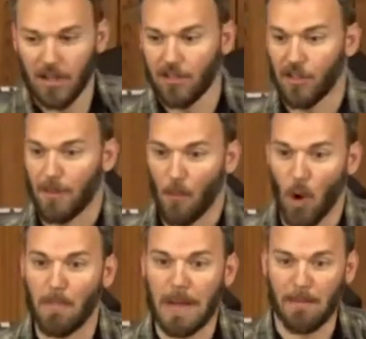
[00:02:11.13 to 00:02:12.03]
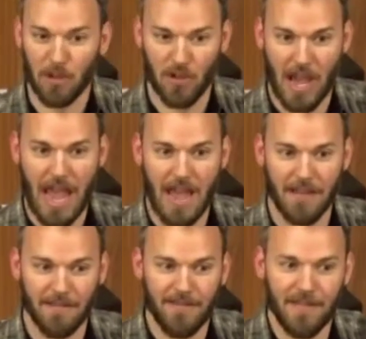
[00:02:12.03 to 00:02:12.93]
So the more people you
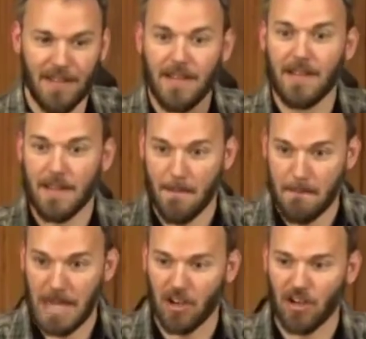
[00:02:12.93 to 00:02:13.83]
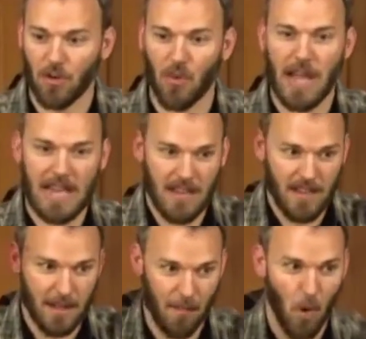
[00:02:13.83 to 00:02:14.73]
have, the bigger your weight,
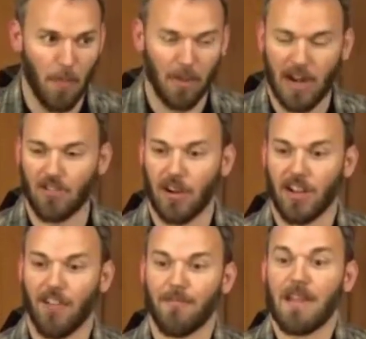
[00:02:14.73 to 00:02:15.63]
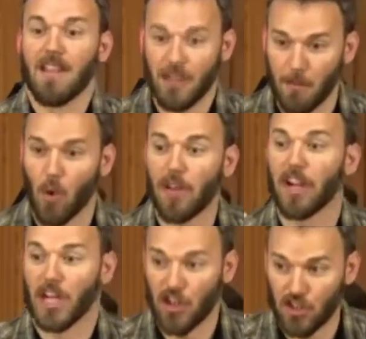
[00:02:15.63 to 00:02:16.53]
the more pressure on government, the more they're
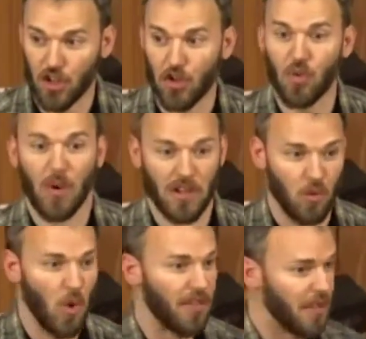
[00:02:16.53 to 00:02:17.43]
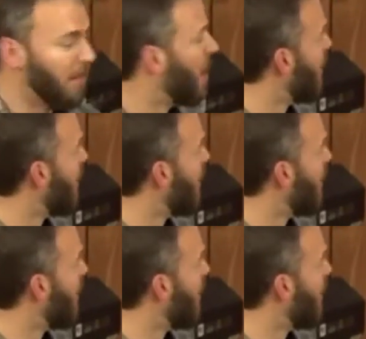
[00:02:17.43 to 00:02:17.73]
going to do what you want them